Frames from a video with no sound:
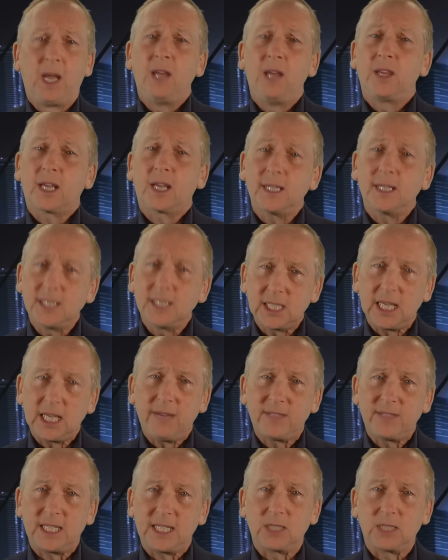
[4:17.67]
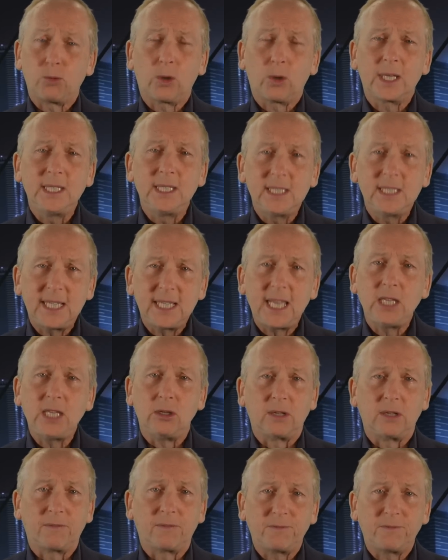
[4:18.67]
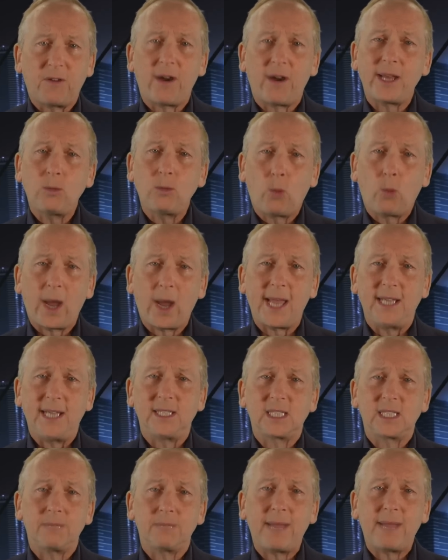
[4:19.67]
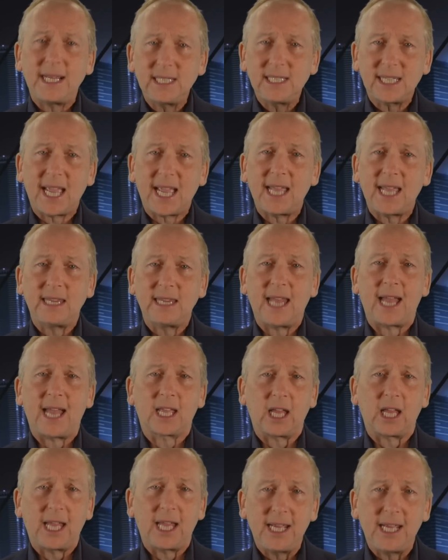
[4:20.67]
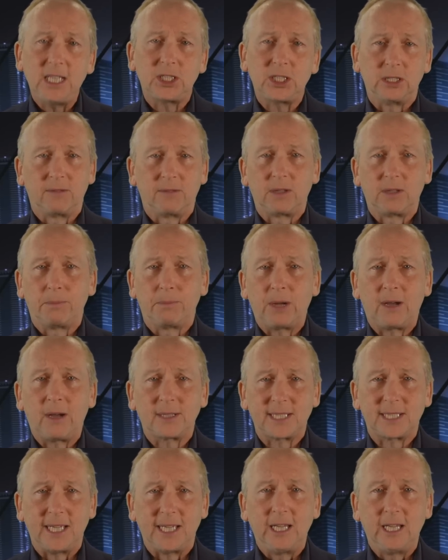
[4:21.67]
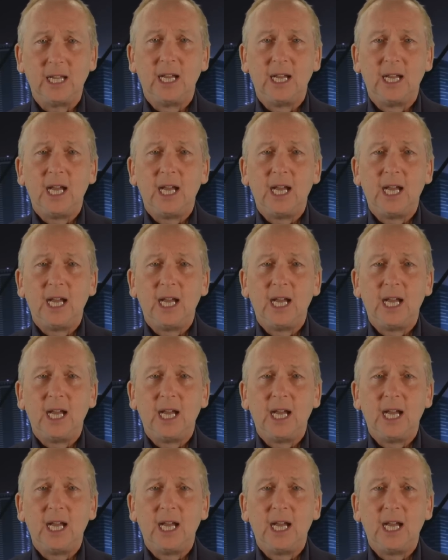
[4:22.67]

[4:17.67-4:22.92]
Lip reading: the Conservatives will continue to find ways to maintain their cohesion of the party,